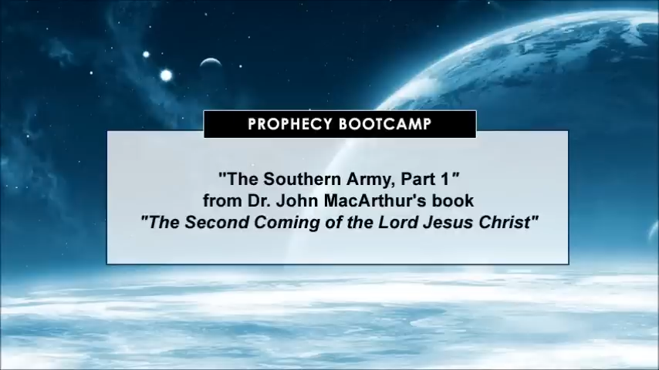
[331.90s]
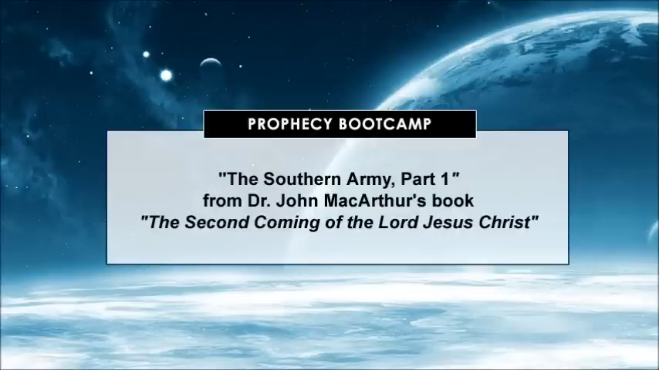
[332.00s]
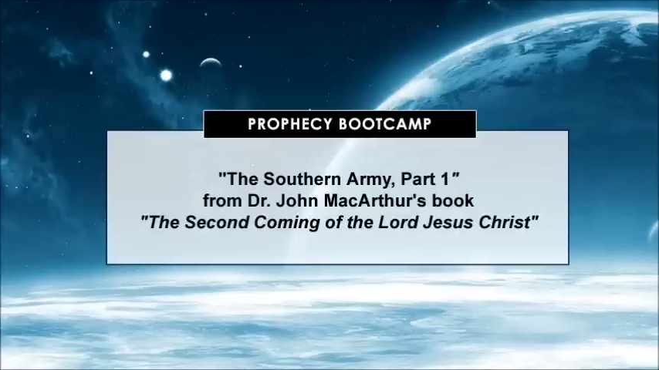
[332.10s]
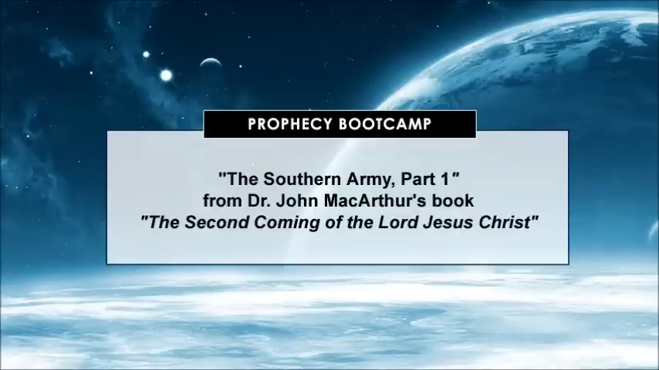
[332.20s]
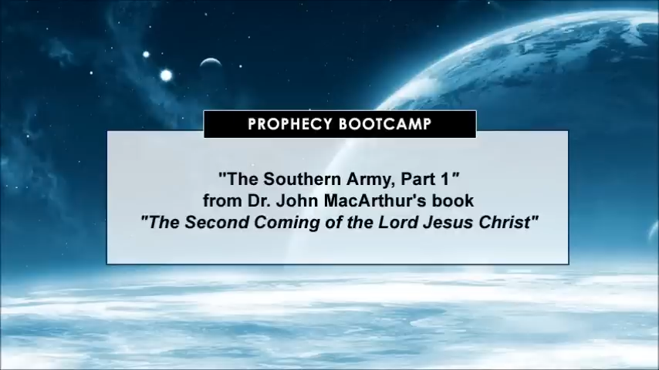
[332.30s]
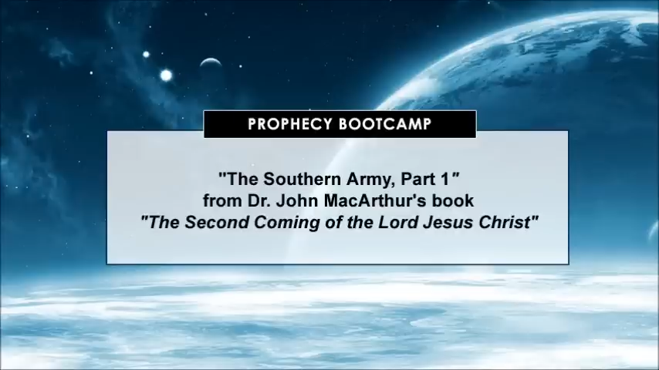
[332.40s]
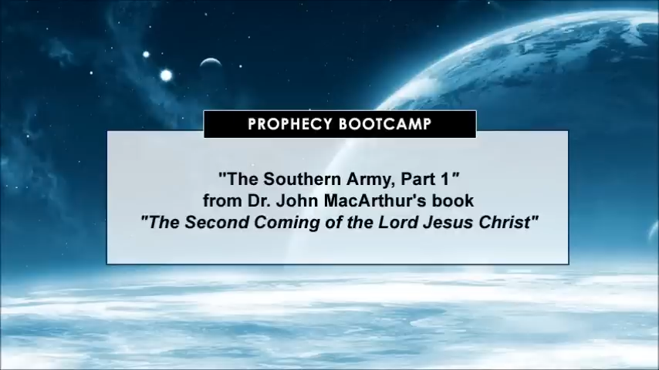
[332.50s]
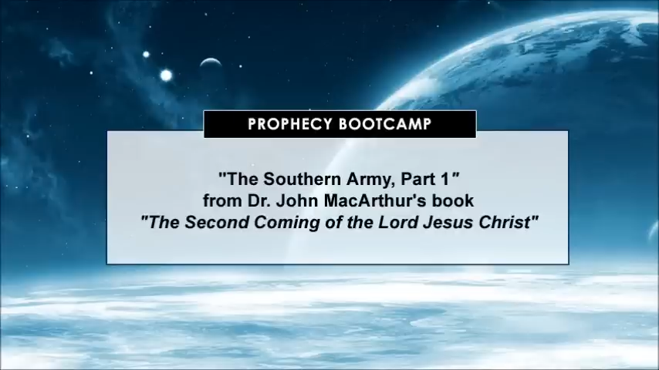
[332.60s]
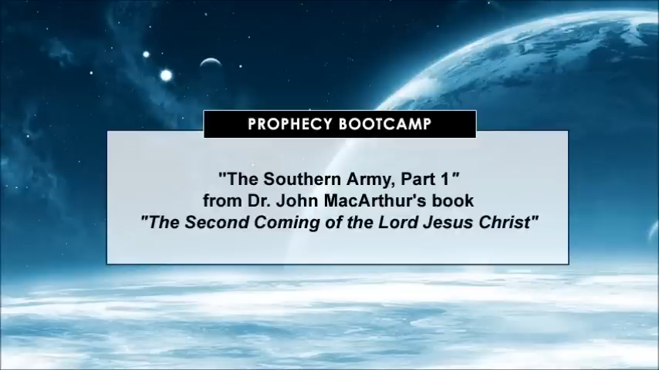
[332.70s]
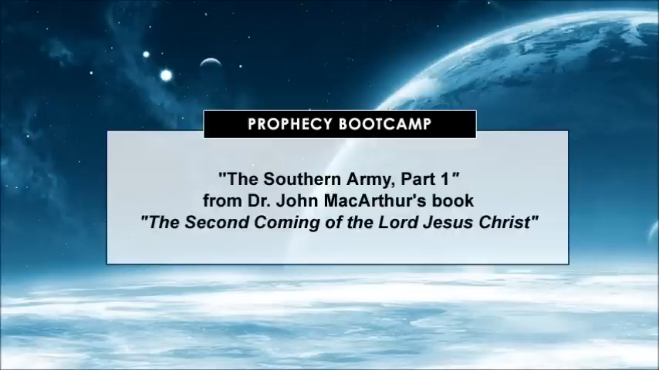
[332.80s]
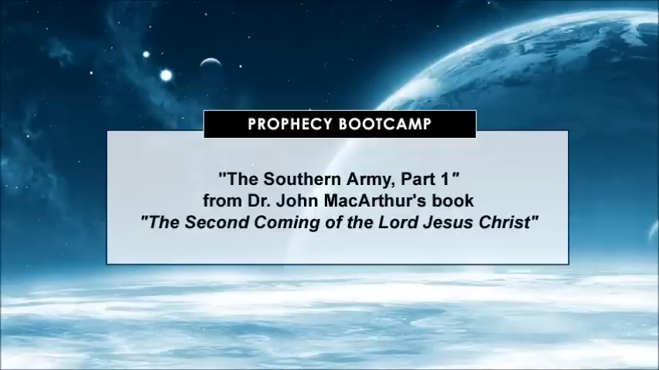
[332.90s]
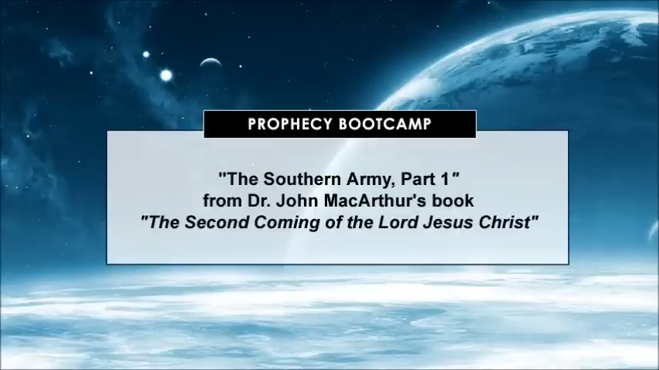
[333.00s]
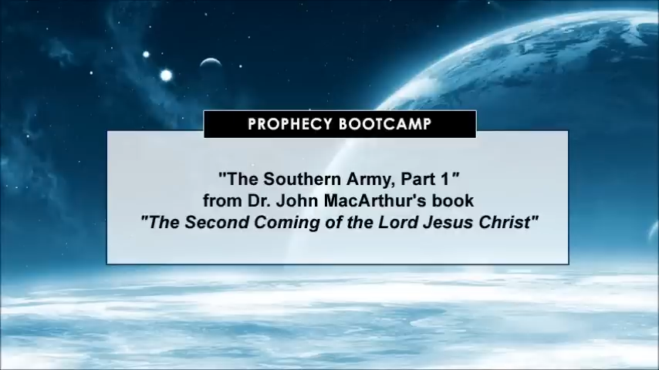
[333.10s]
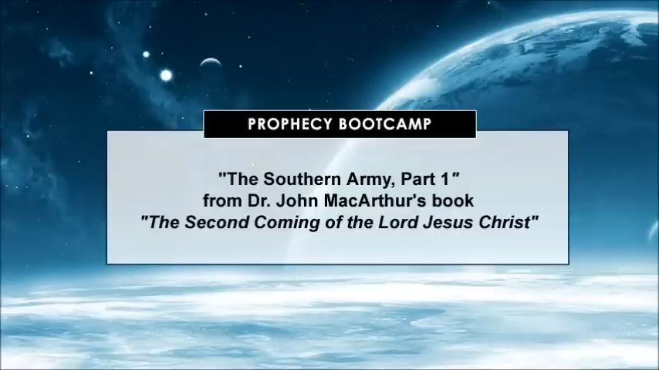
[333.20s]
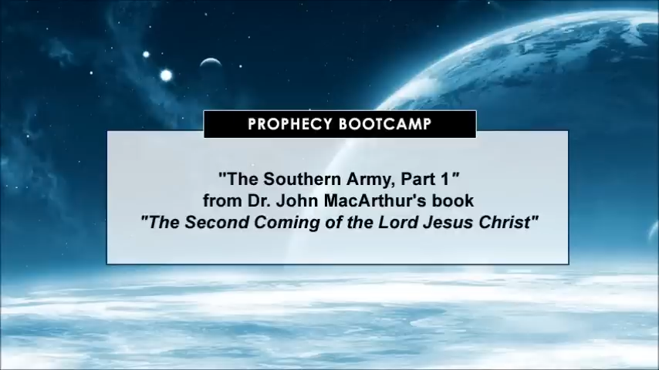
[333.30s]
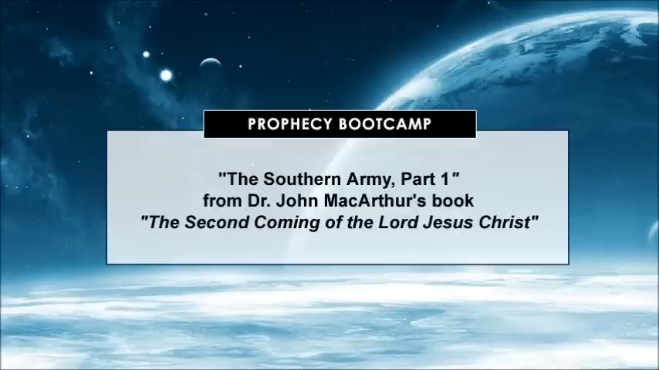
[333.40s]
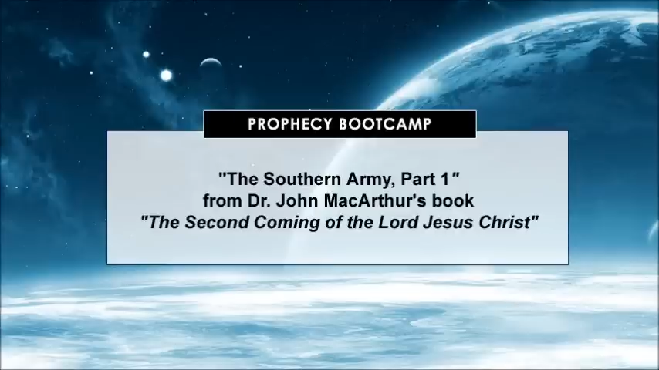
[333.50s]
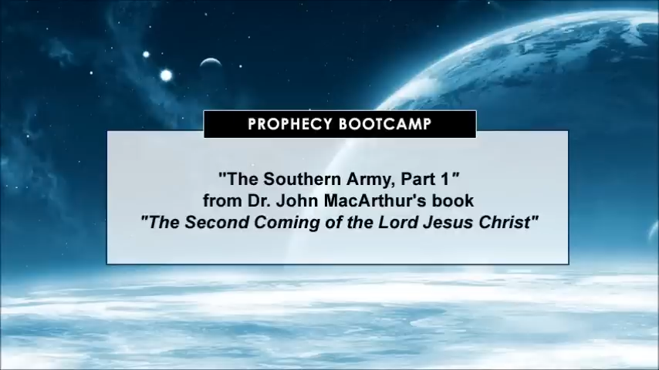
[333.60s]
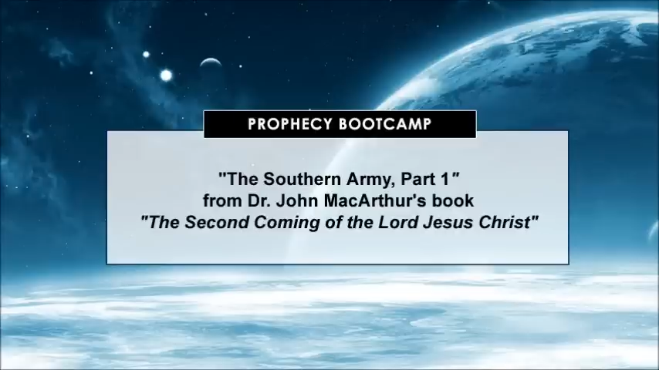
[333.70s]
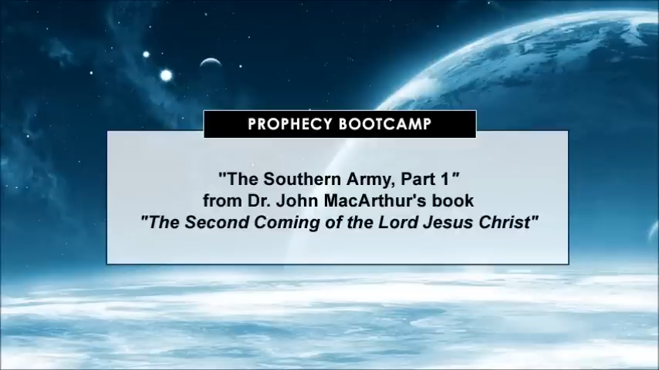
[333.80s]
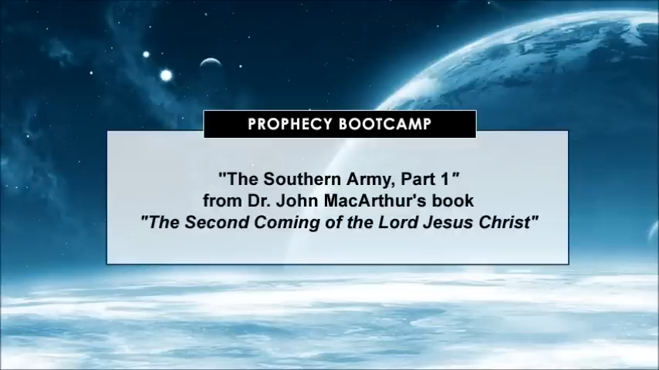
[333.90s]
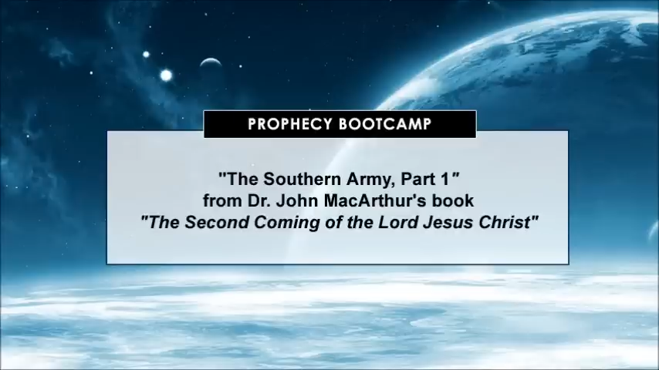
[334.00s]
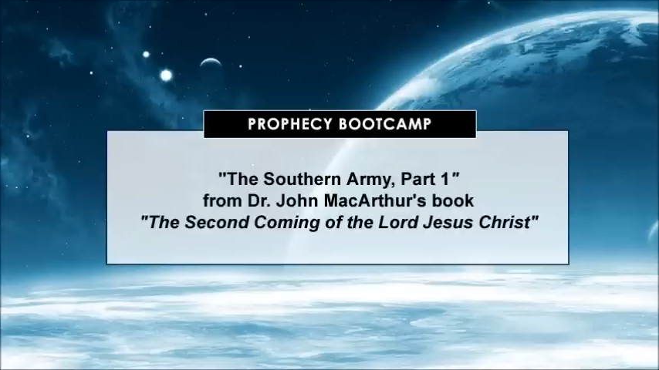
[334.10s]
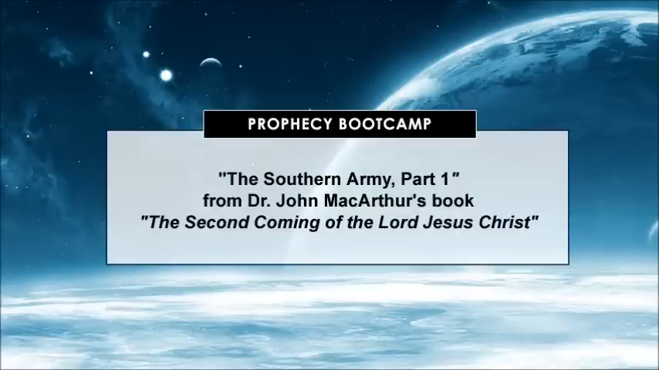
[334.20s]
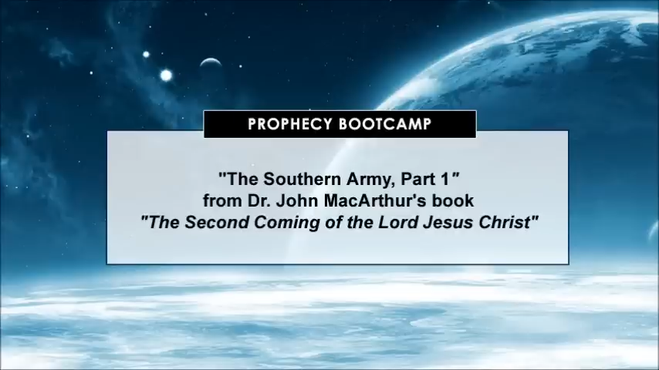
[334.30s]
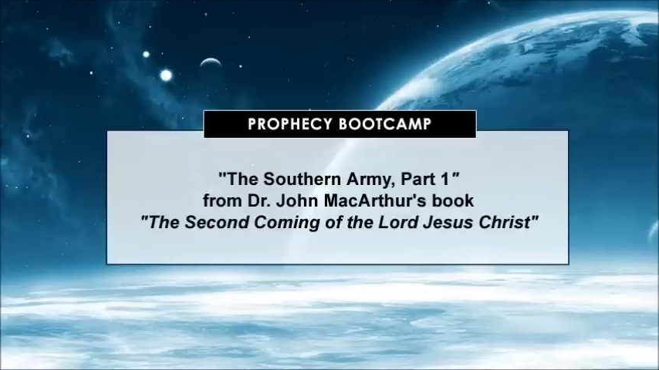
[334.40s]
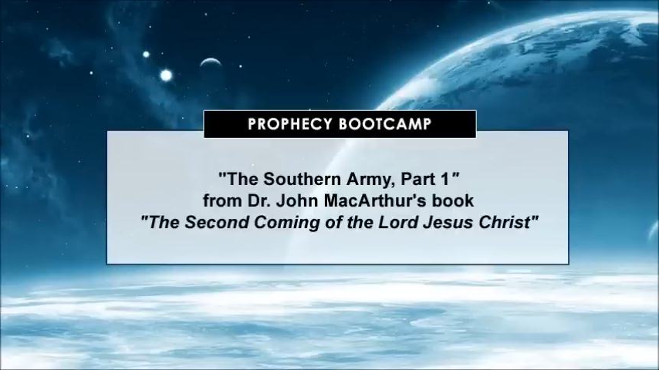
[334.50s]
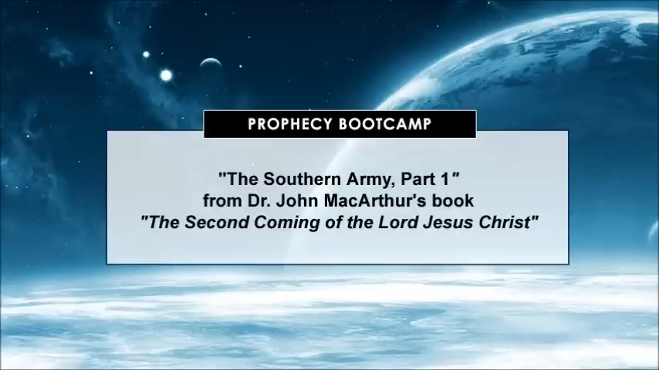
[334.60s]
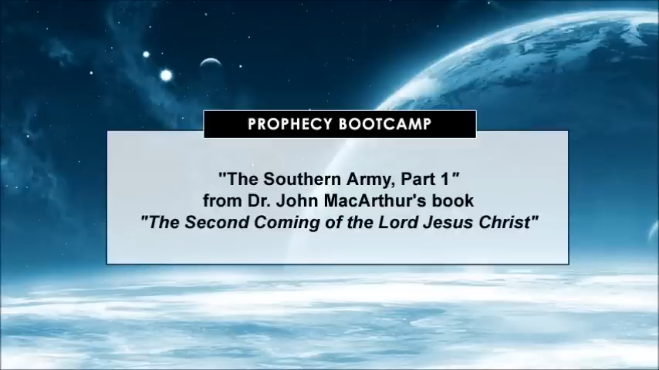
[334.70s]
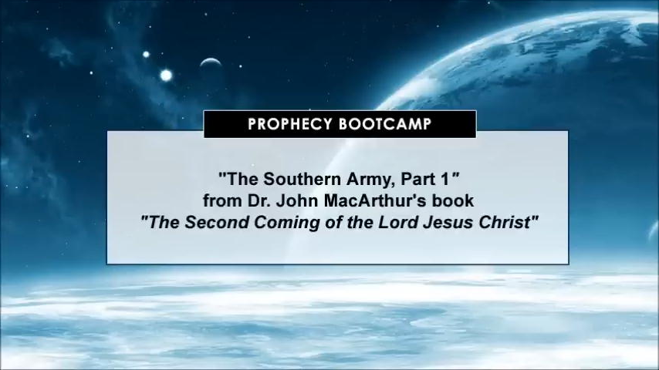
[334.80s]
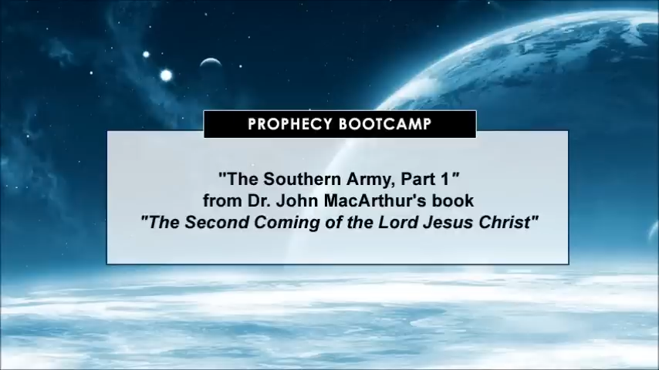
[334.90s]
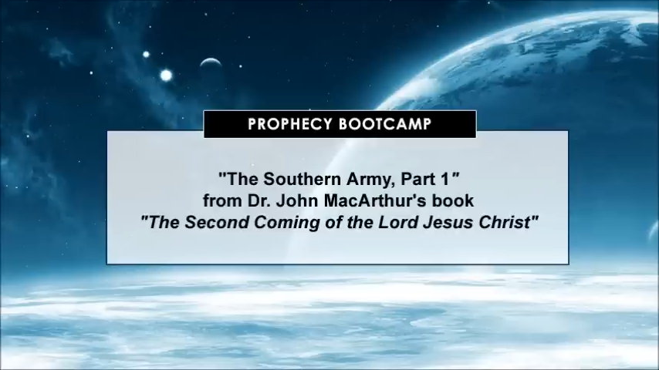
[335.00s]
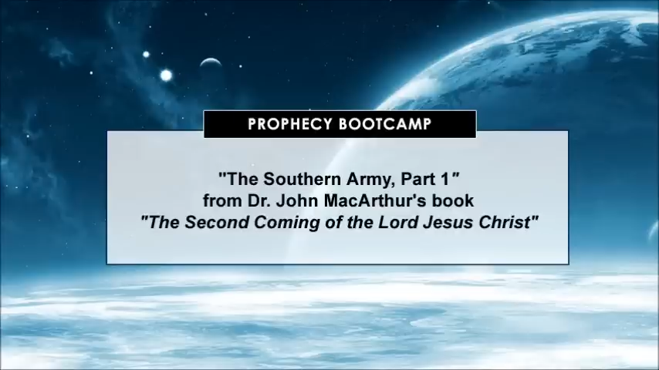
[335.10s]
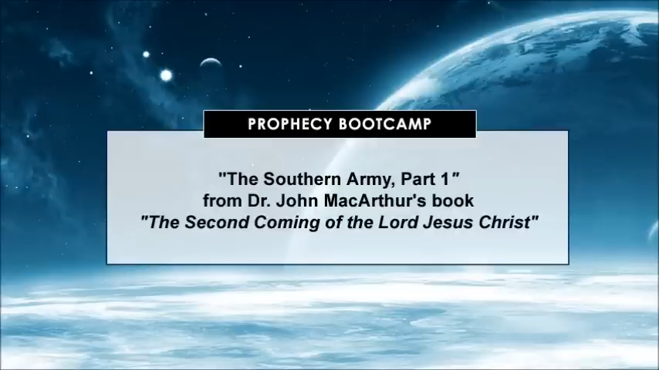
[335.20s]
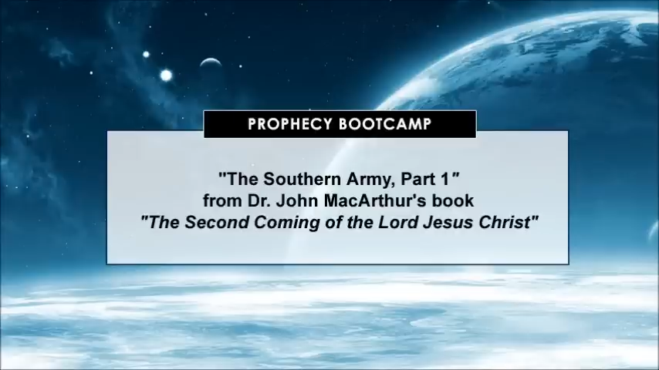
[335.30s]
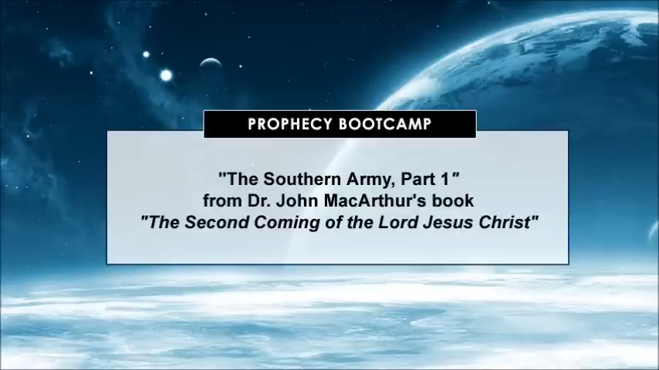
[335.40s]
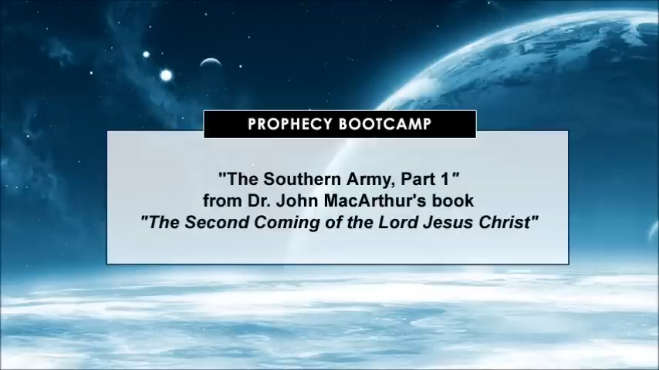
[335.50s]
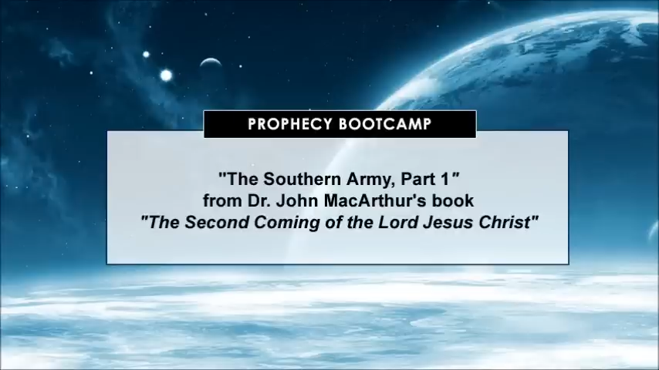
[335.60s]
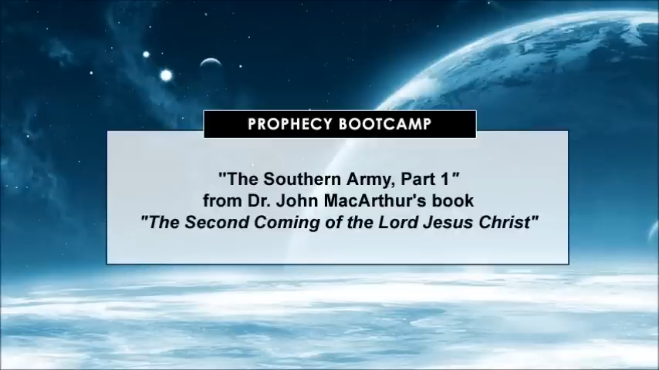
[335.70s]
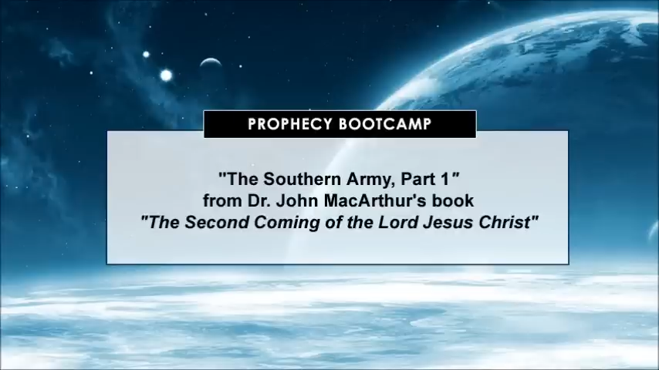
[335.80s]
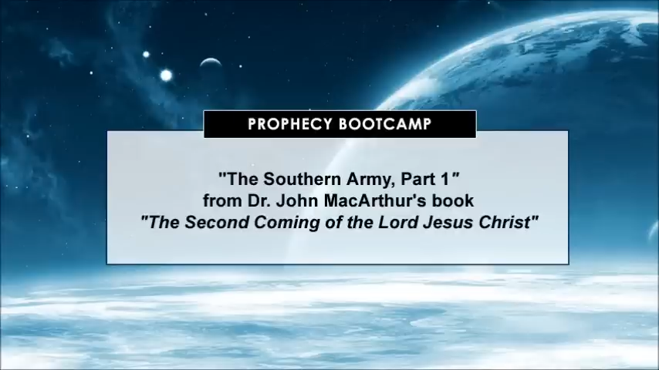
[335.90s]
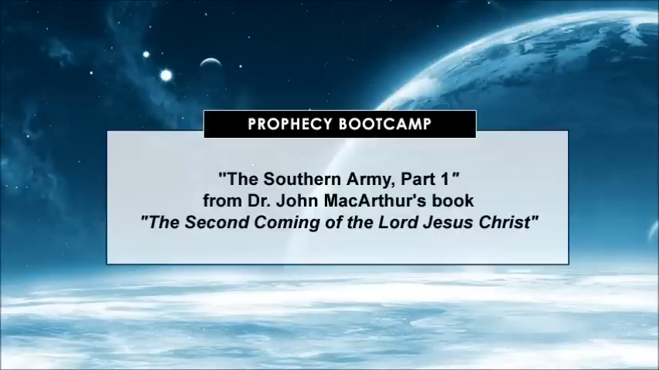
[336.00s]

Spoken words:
Nobody's mouth can be seen.